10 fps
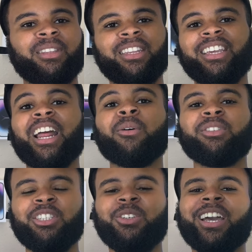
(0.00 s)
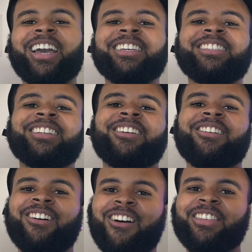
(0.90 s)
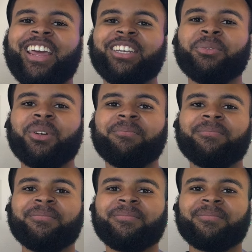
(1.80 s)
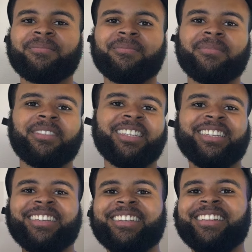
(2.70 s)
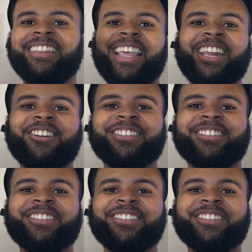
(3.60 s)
Now I'll see you guys on the next one. Later.